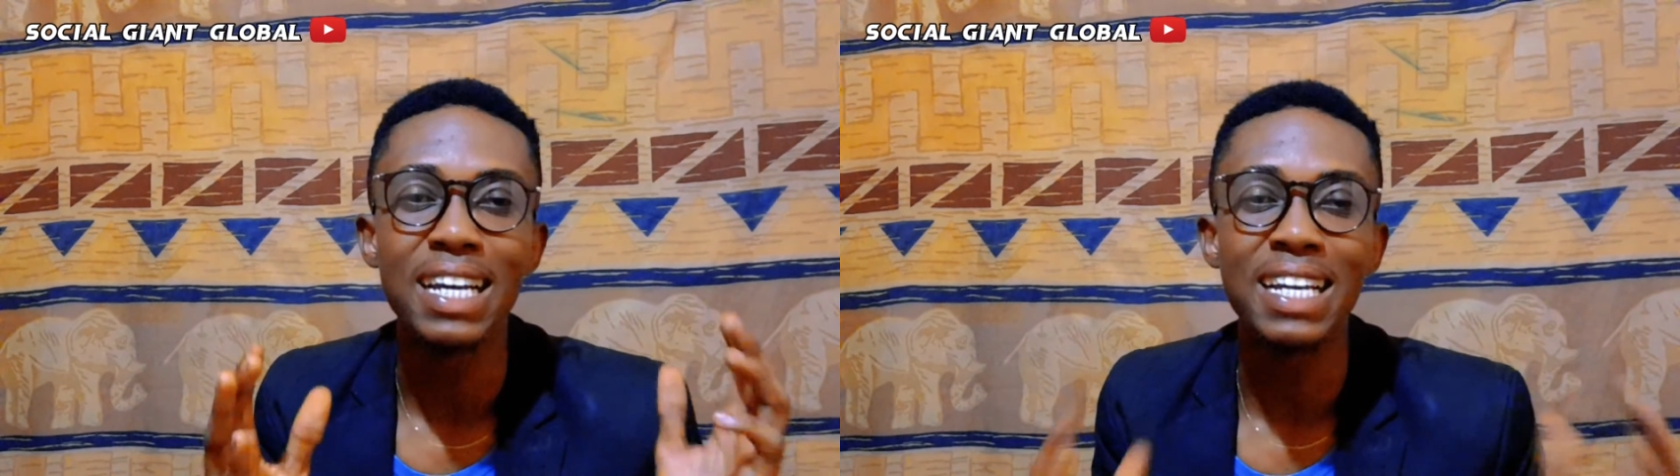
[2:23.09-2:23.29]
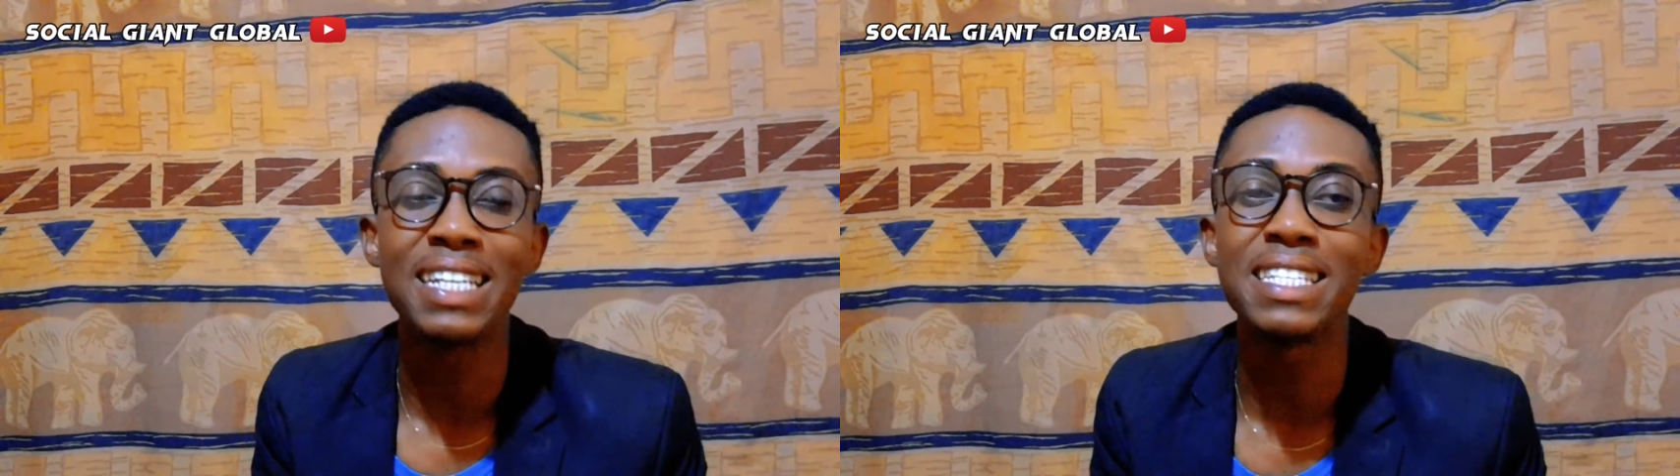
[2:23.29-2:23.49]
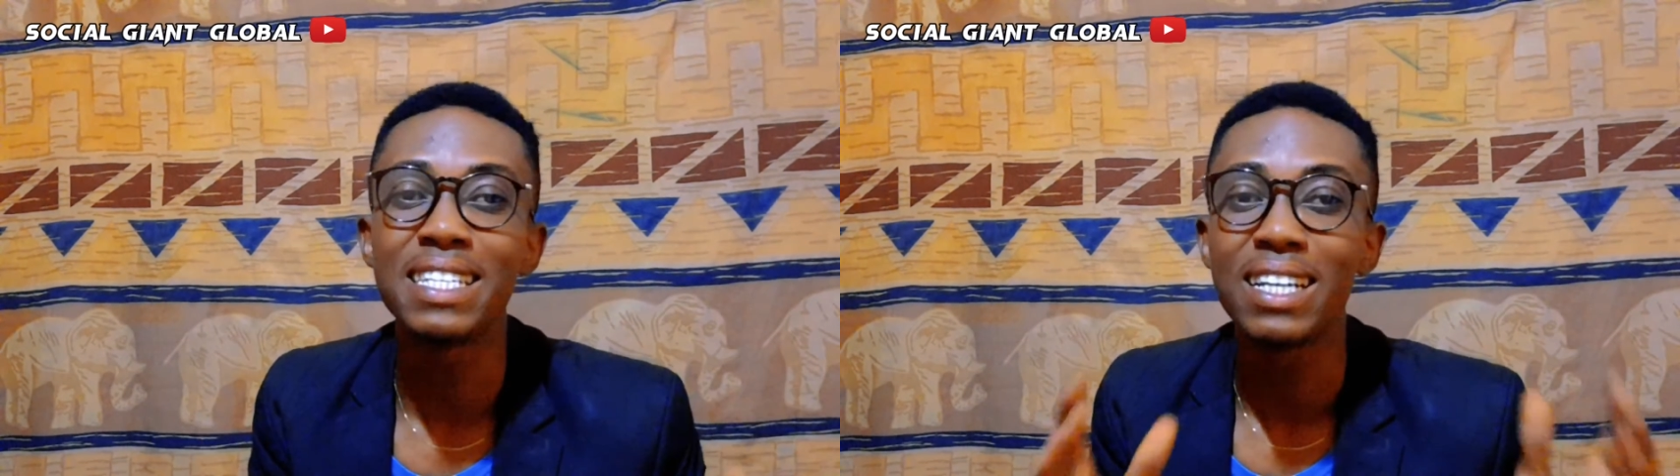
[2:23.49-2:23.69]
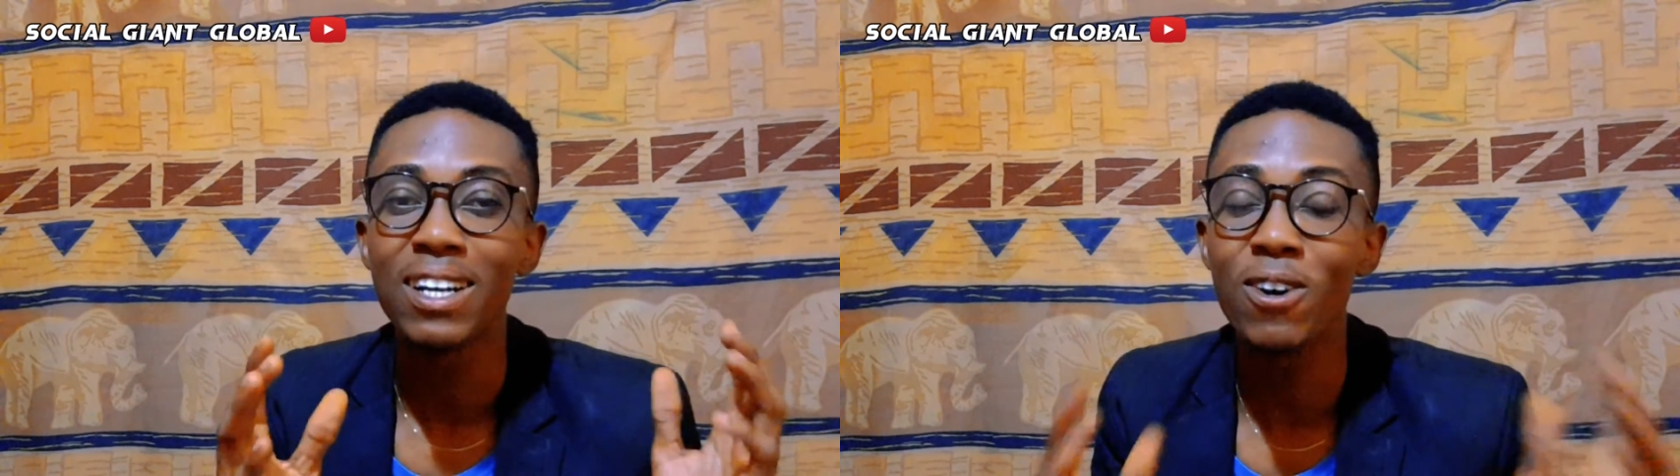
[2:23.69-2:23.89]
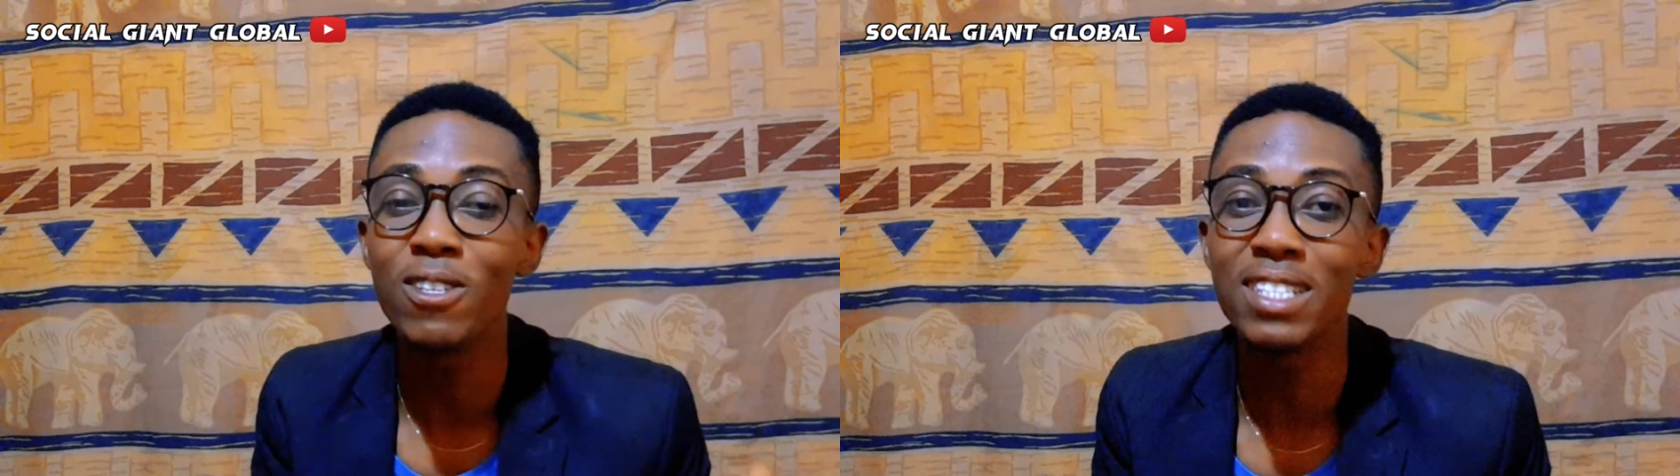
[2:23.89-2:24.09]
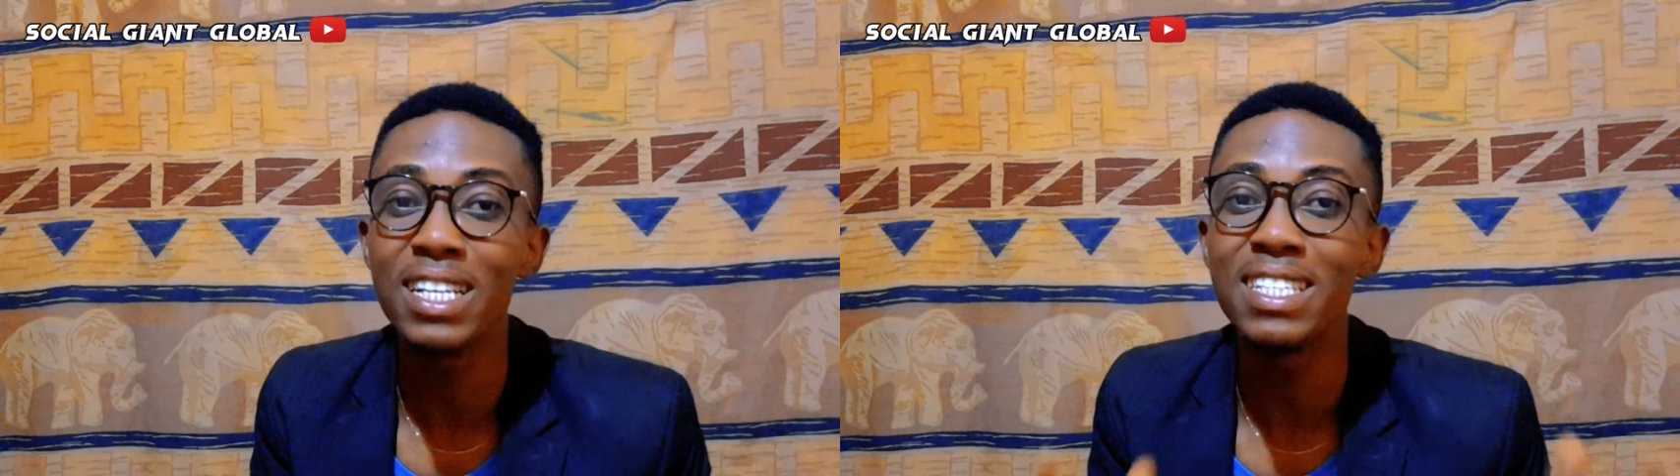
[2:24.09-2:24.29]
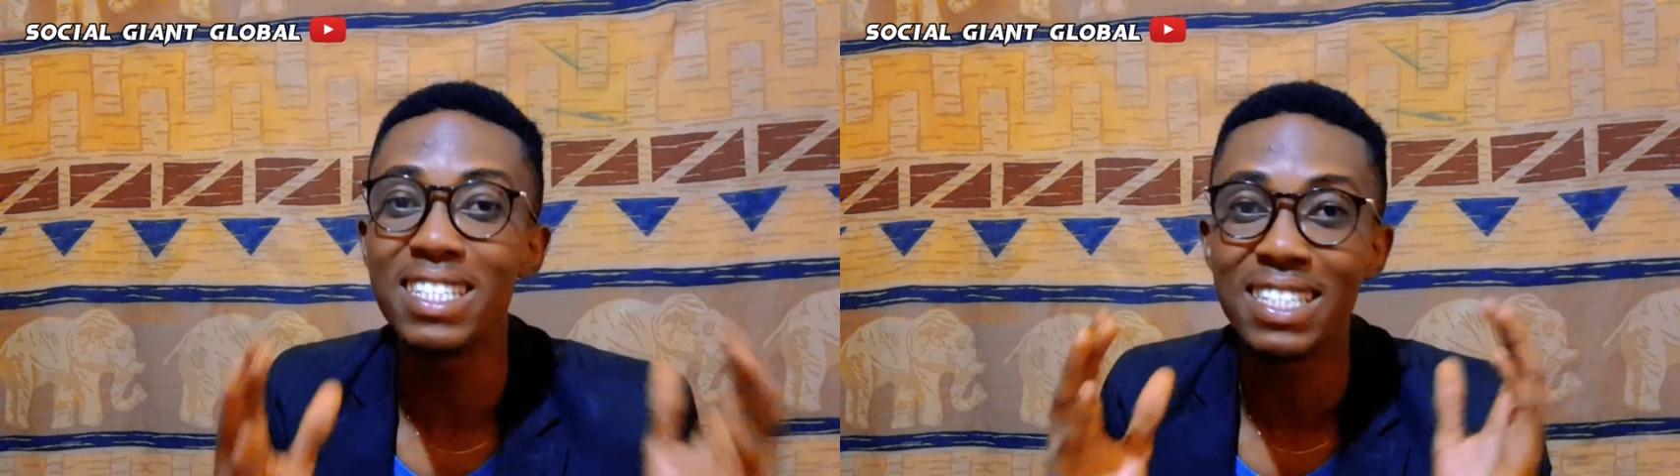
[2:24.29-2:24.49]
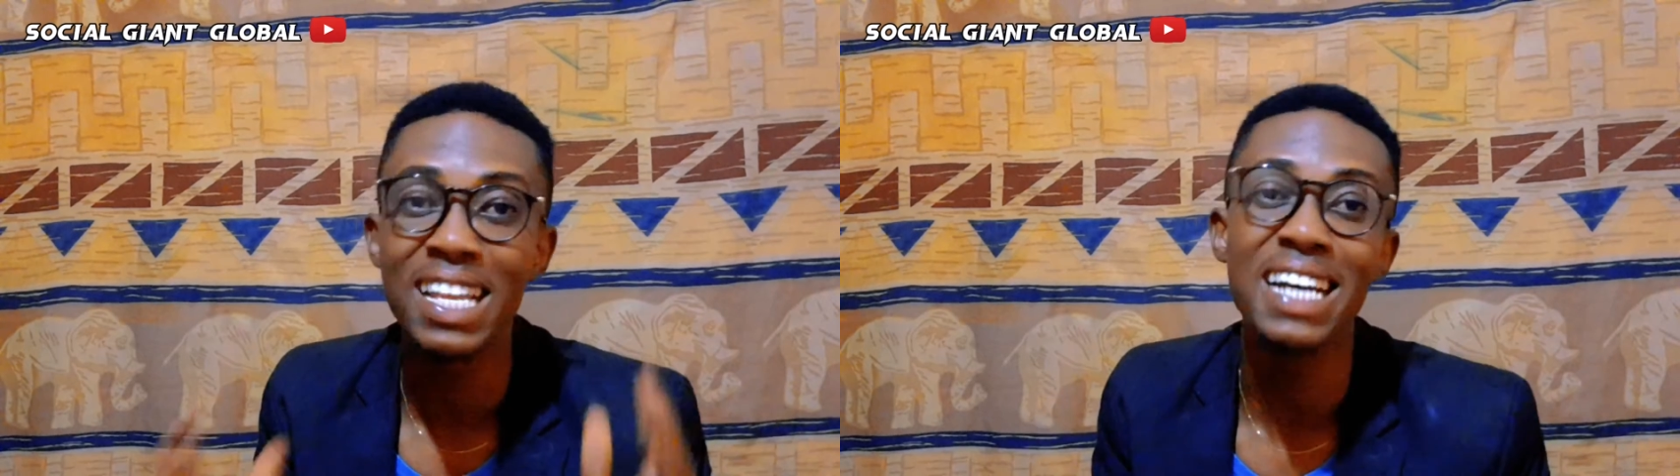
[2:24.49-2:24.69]
is
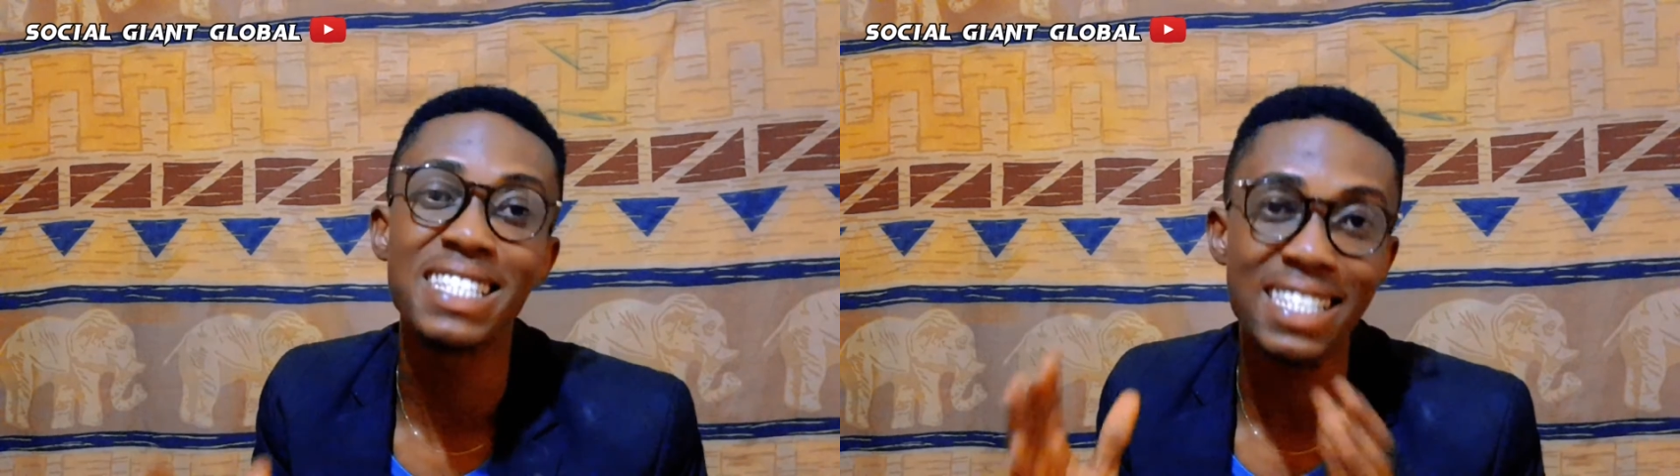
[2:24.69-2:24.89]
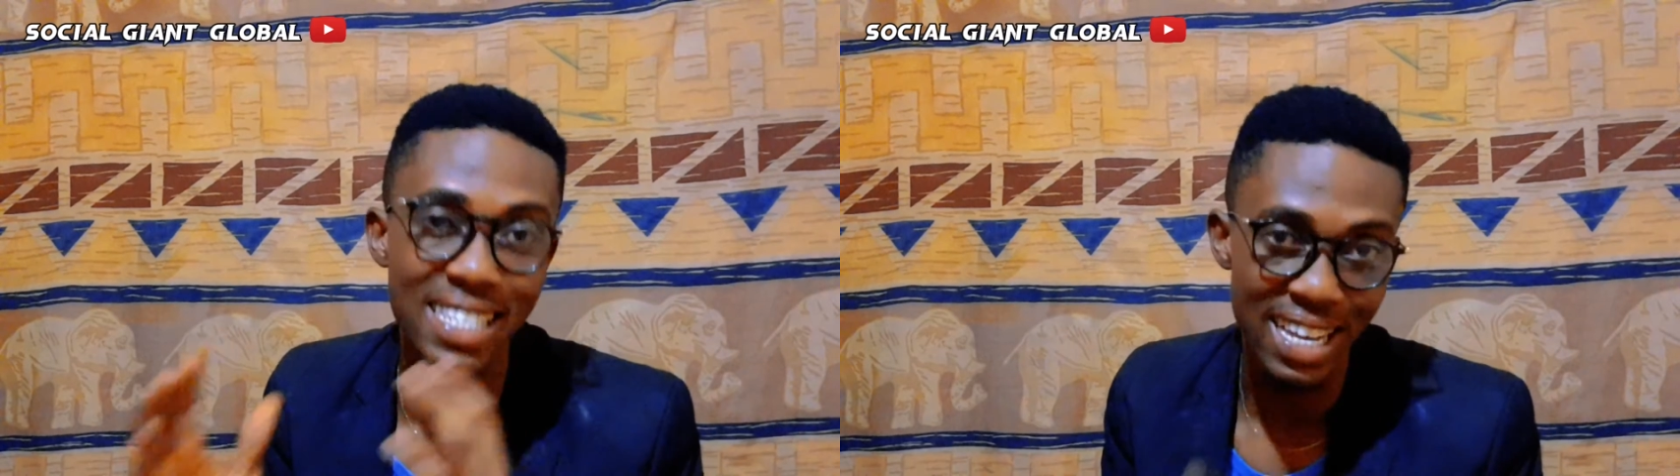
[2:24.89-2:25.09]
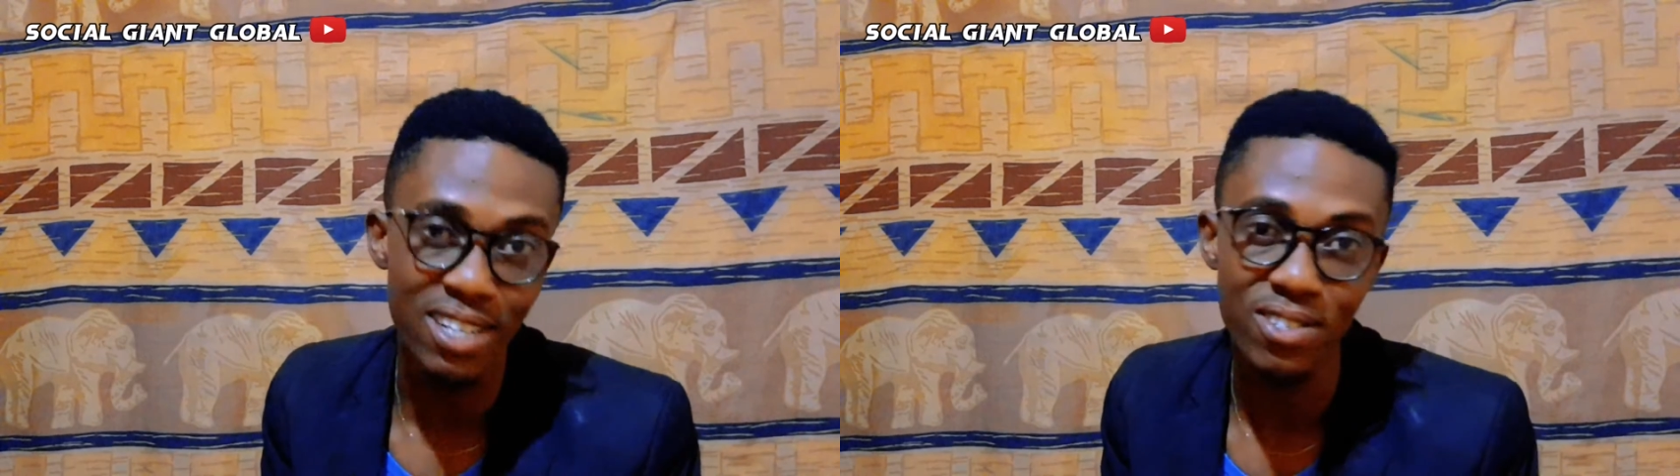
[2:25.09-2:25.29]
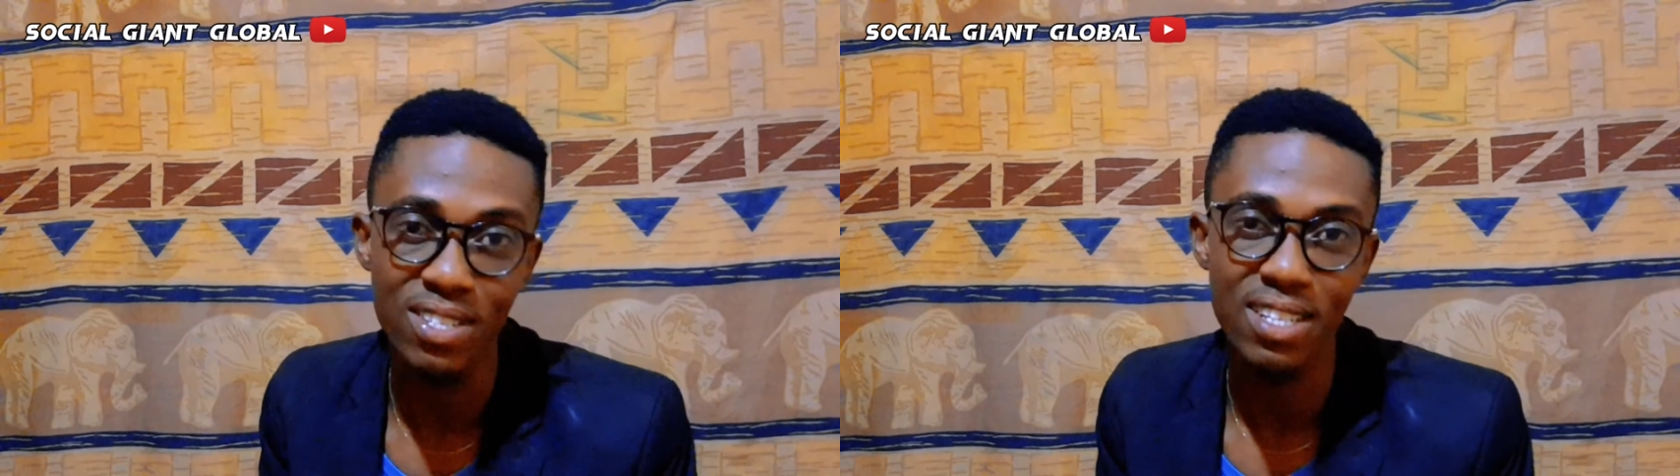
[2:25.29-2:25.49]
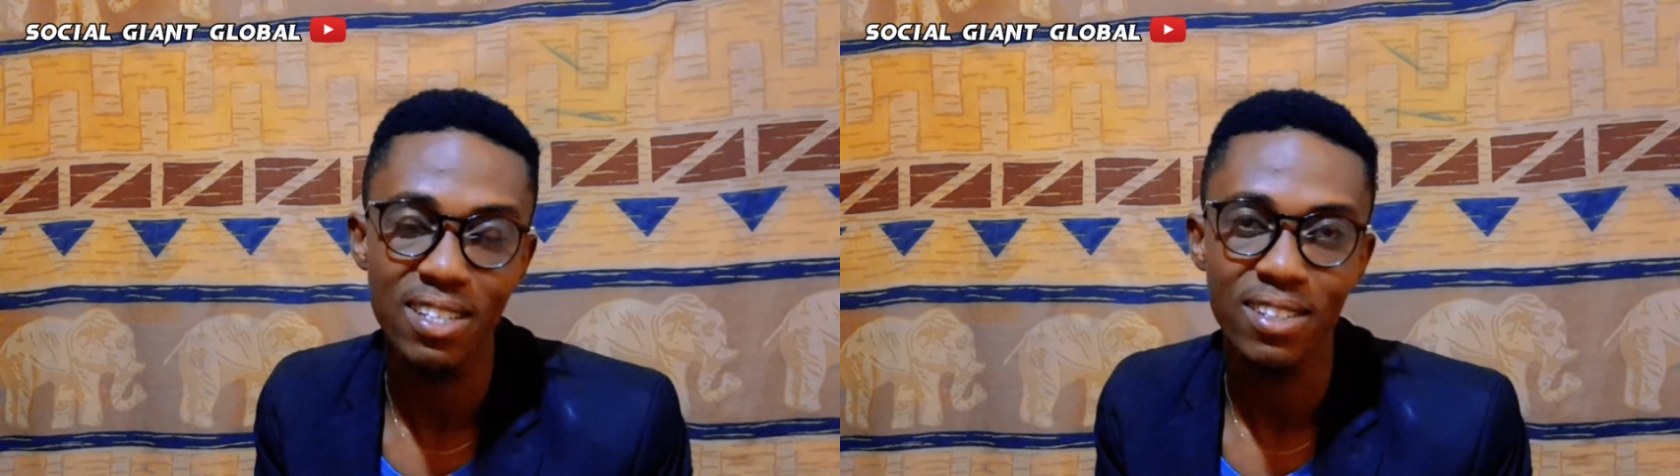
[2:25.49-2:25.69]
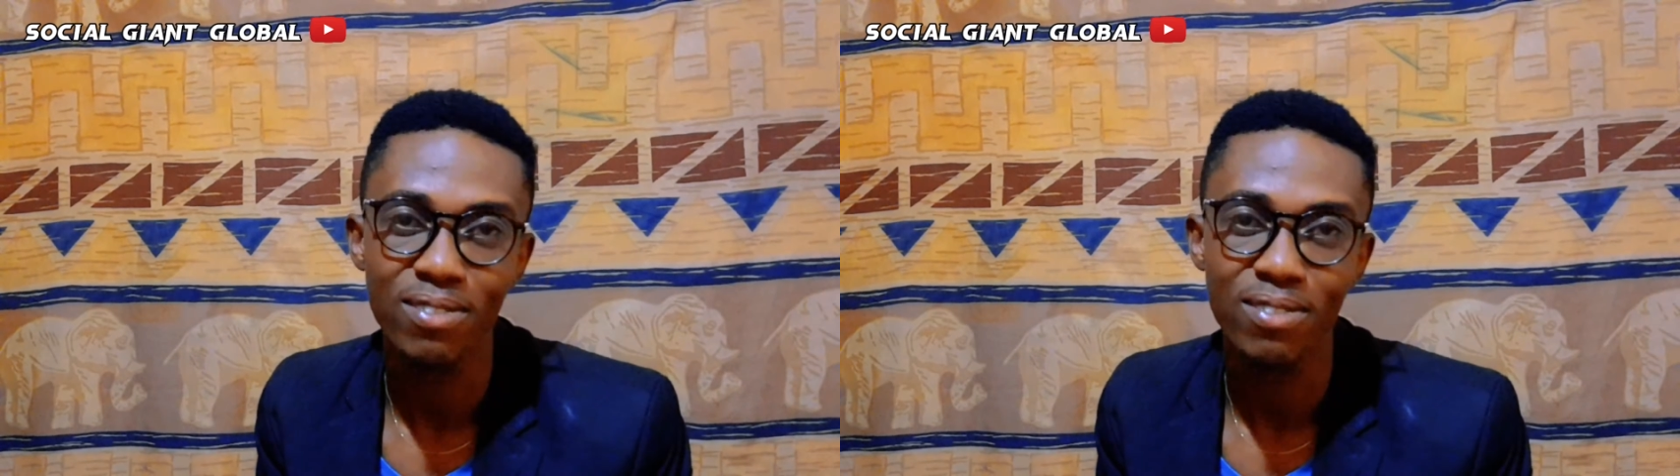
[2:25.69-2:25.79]
content that sells.